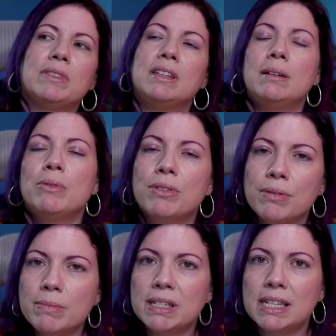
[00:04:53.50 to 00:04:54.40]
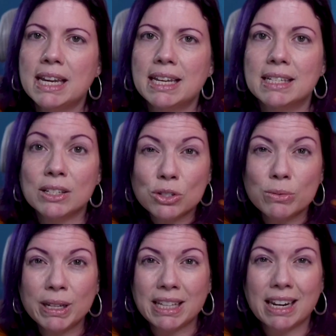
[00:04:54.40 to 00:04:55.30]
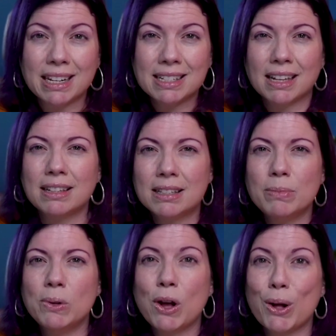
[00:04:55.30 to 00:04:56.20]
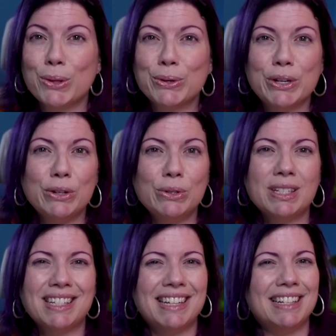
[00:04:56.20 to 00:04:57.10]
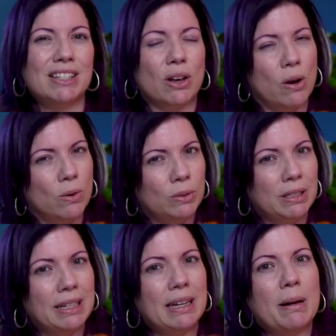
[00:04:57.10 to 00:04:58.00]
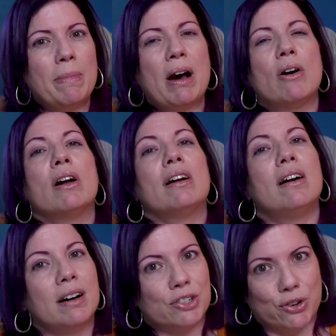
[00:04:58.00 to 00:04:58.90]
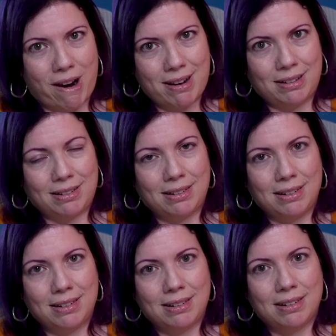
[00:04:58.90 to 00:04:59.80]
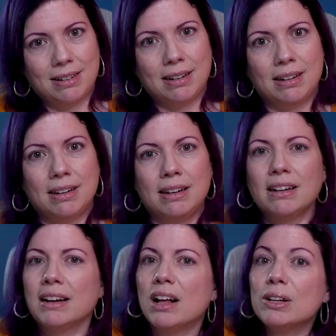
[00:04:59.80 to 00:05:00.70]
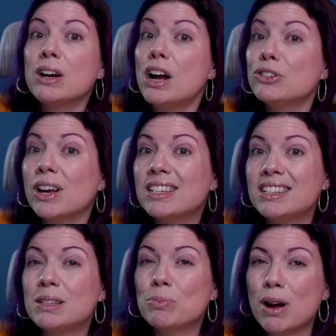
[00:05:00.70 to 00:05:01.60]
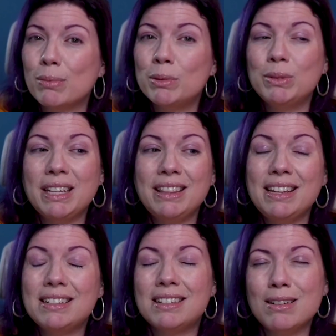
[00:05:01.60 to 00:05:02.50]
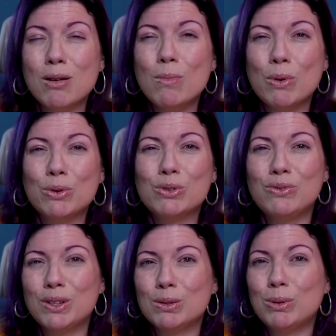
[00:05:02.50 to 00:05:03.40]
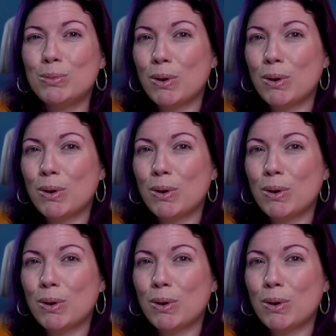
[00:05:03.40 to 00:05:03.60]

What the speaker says: The number 3 mistake is assuming that accessible color use is only about contrast. Color contrast is probably the single most visible